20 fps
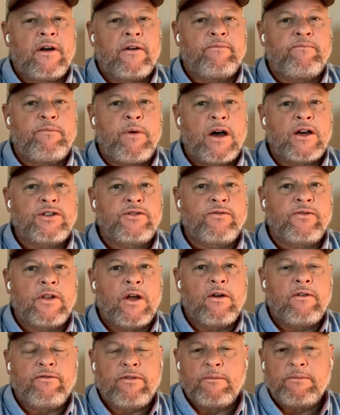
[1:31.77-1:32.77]
of bus
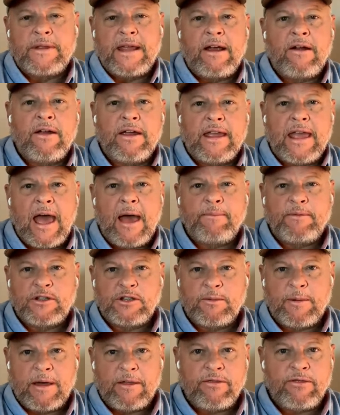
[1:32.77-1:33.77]
flow from Darien Gap
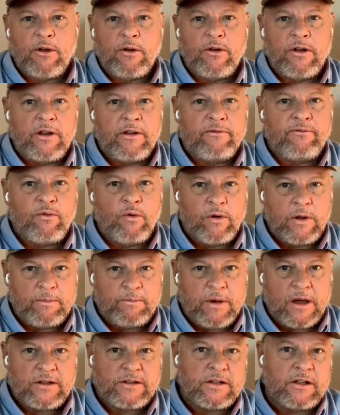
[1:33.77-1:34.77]
is about thirty to
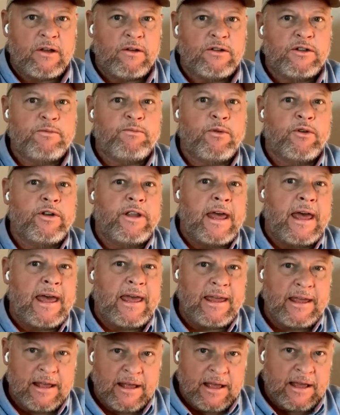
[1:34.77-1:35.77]
forty bus loads per
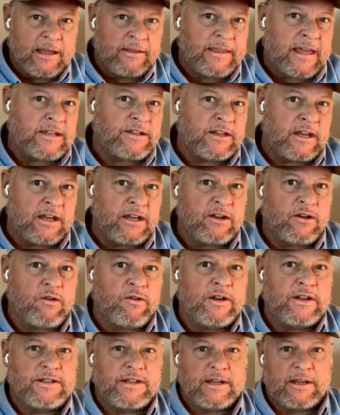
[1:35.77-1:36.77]
day. That's
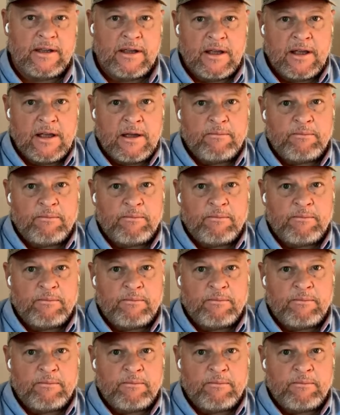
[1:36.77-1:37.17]
increasing.